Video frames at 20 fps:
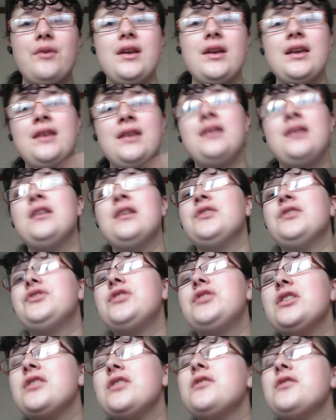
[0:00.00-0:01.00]
we
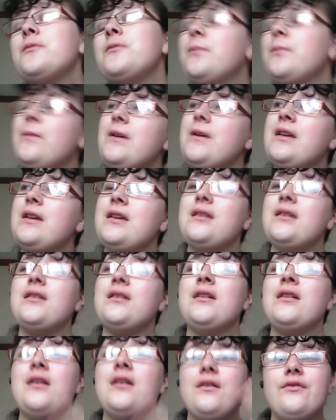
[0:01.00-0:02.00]
still be
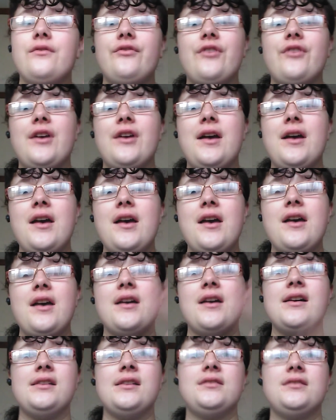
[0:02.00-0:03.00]

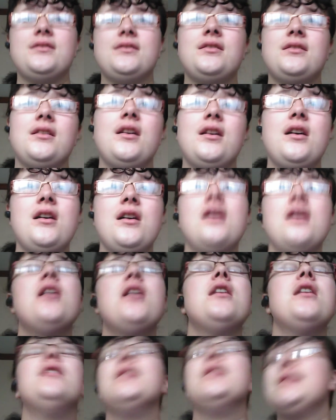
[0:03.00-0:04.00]
friends?
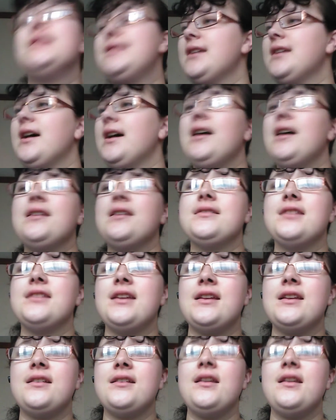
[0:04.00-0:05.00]

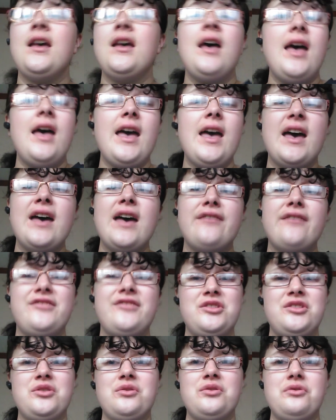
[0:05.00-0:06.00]
Doesn't have
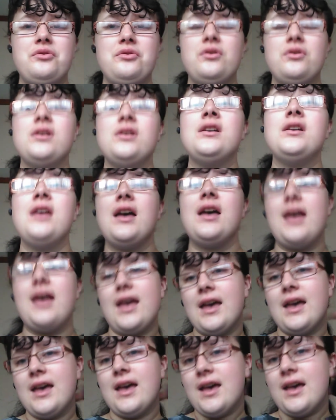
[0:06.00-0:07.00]
to
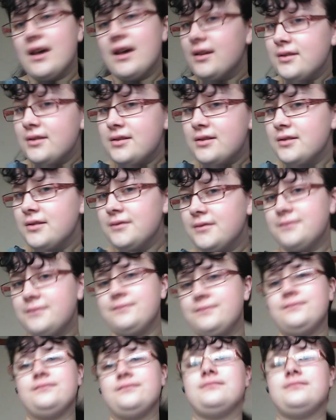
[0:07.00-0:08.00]
end.
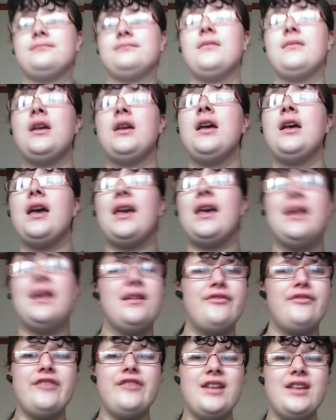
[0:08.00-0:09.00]
And
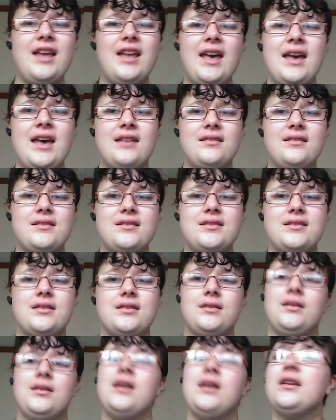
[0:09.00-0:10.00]
if it ends,
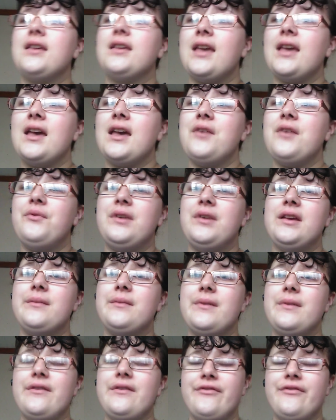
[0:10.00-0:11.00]
can we
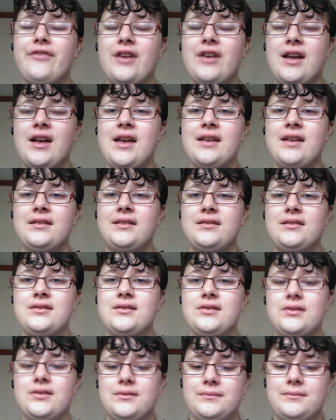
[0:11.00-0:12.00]
be
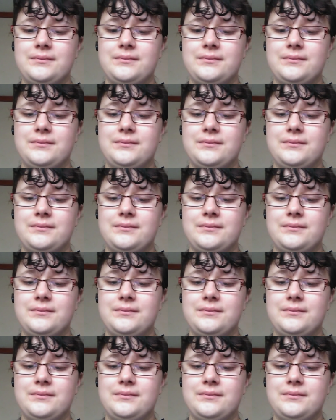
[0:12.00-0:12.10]
friends?